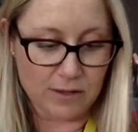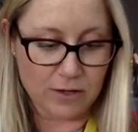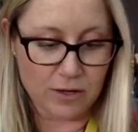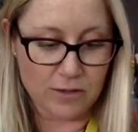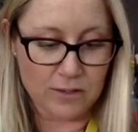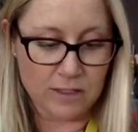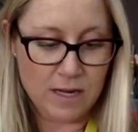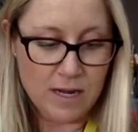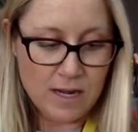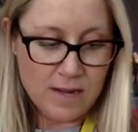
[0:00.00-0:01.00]
on the curtains.
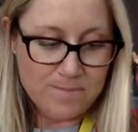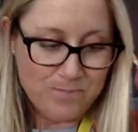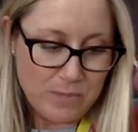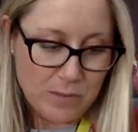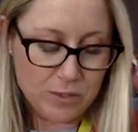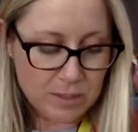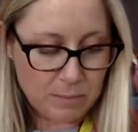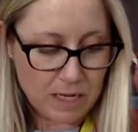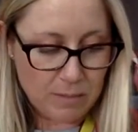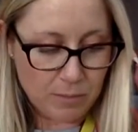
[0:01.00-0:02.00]
They were just
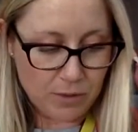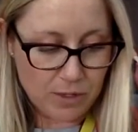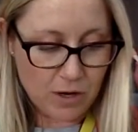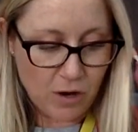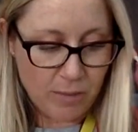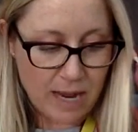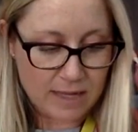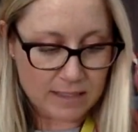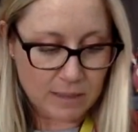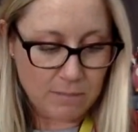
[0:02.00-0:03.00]
people,
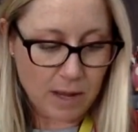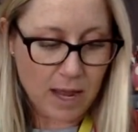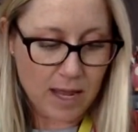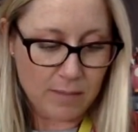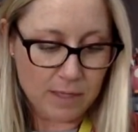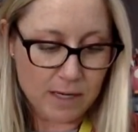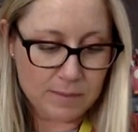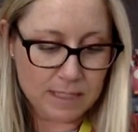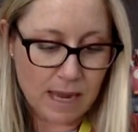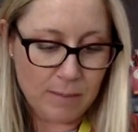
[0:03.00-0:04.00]
passing by, but it
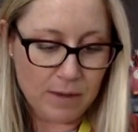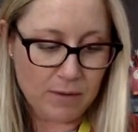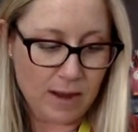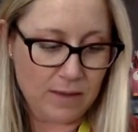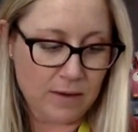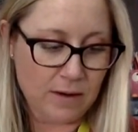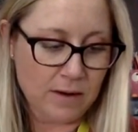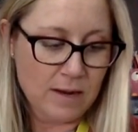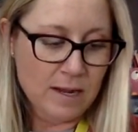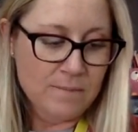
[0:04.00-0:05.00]
upset me rather.
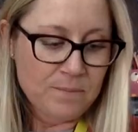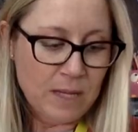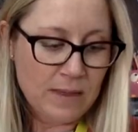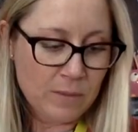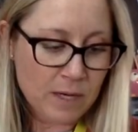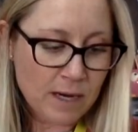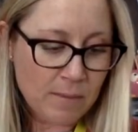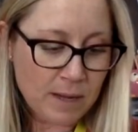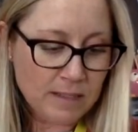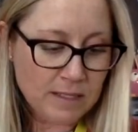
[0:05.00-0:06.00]
And then when I
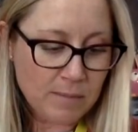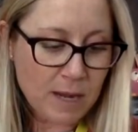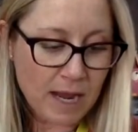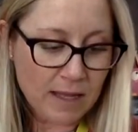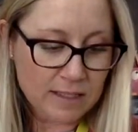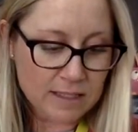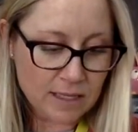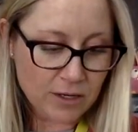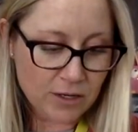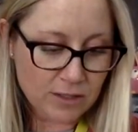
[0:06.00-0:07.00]
got back to the palace, I
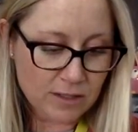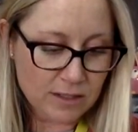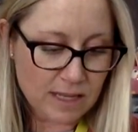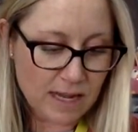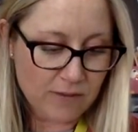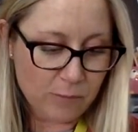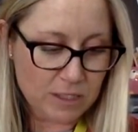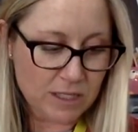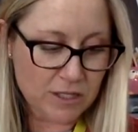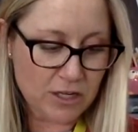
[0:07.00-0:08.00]
heard that the day of
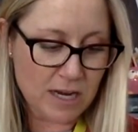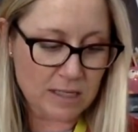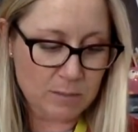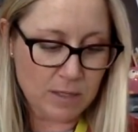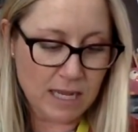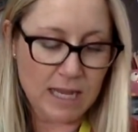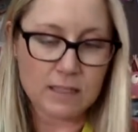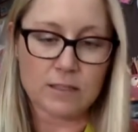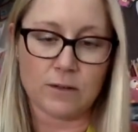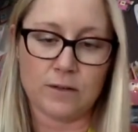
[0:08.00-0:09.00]
petition has been
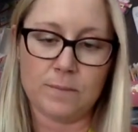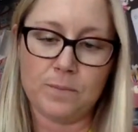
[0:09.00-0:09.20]
cancelled.